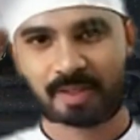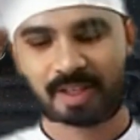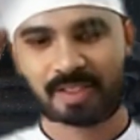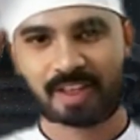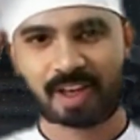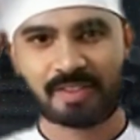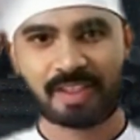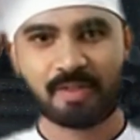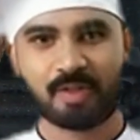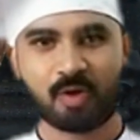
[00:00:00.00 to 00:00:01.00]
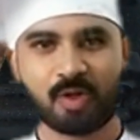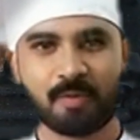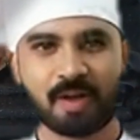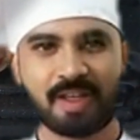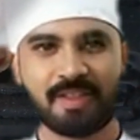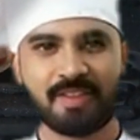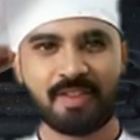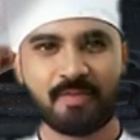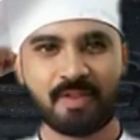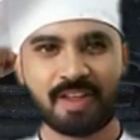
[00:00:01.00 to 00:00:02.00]
These cuts have a good balance
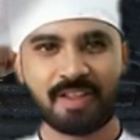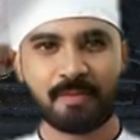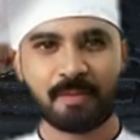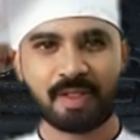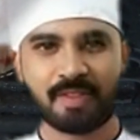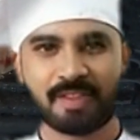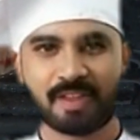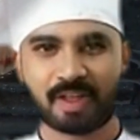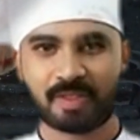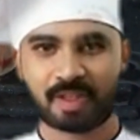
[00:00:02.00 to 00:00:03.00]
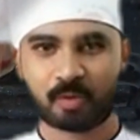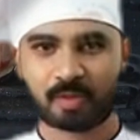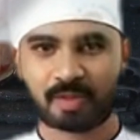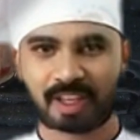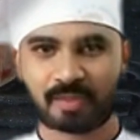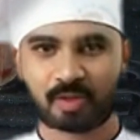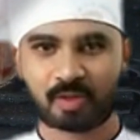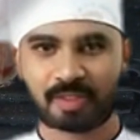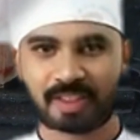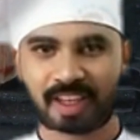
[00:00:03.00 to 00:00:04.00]
of fat and meat that will give
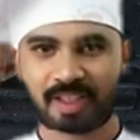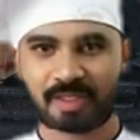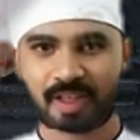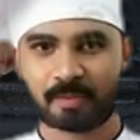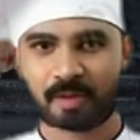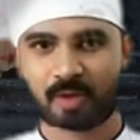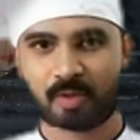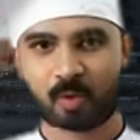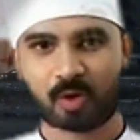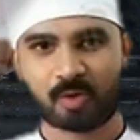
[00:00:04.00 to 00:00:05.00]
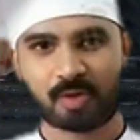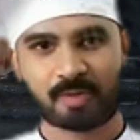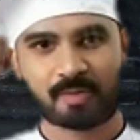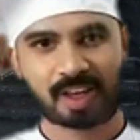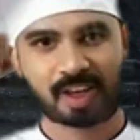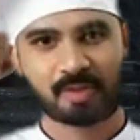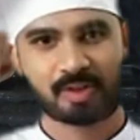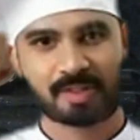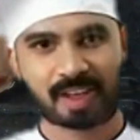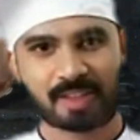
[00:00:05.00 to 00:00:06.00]
your steak that mouth-watering flavor
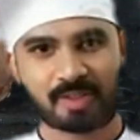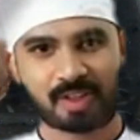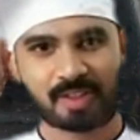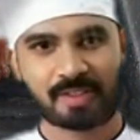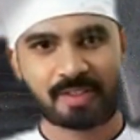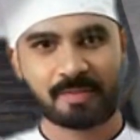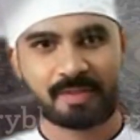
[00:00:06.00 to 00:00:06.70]
and tenderness.